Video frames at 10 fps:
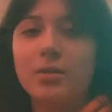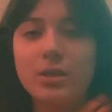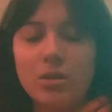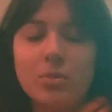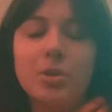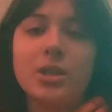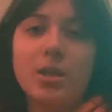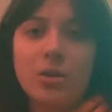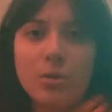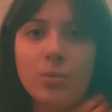single
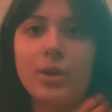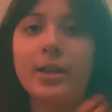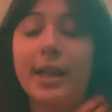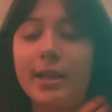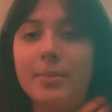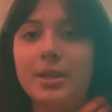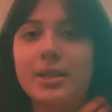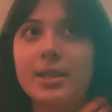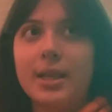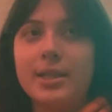particular will
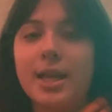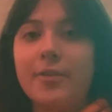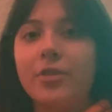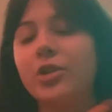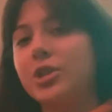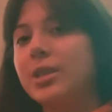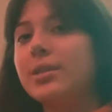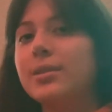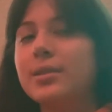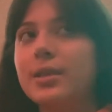element that
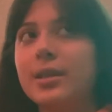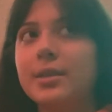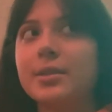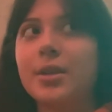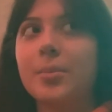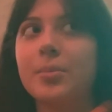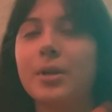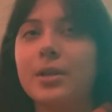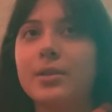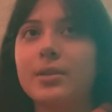diverges is
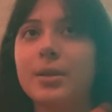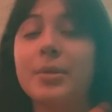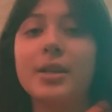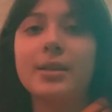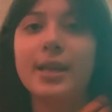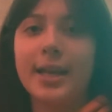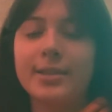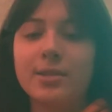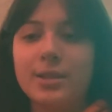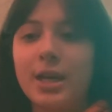immediately
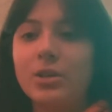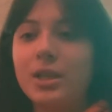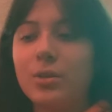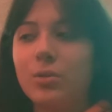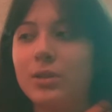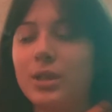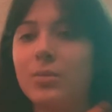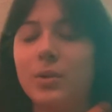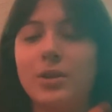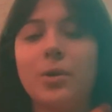cancelled out, and only the
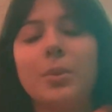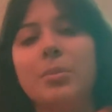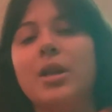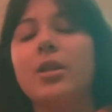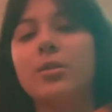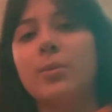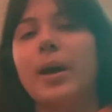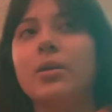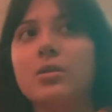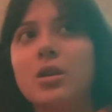ones that are repeated
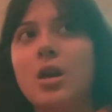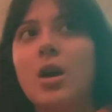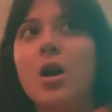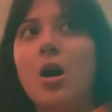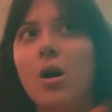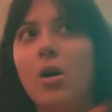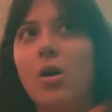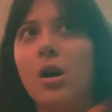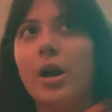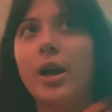throughout
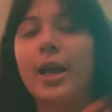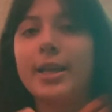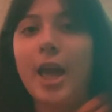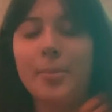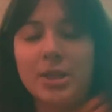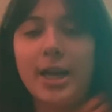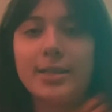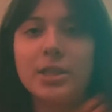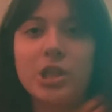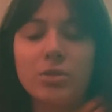are kept
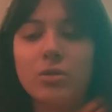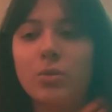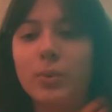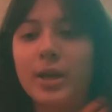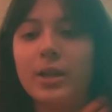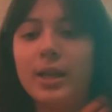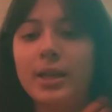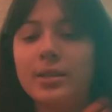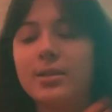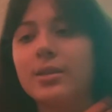as the general will
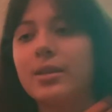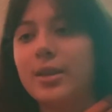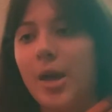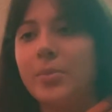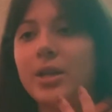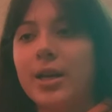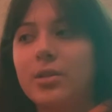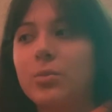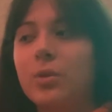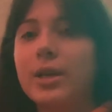and kept
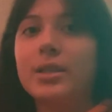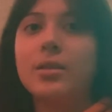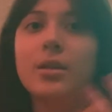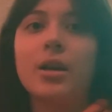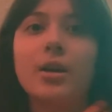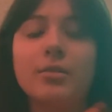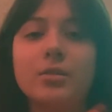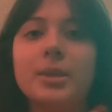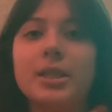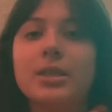as what a
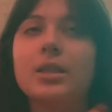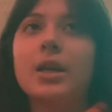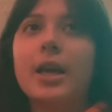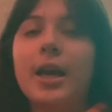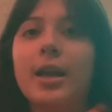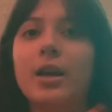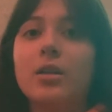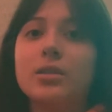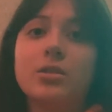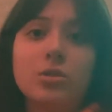government and a
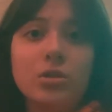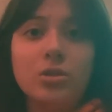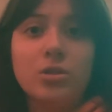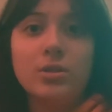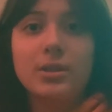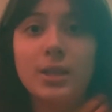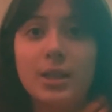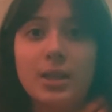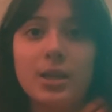constitution should seek